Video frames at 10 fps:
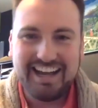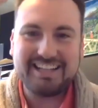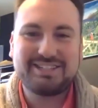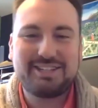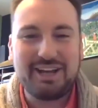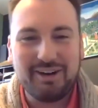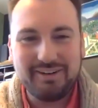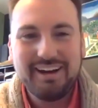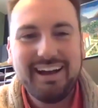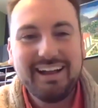And
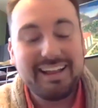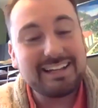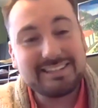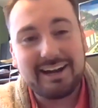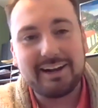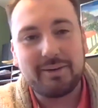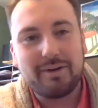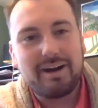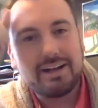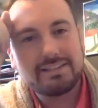so that's kind of
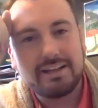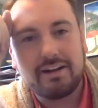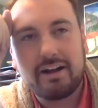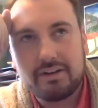where I stand on.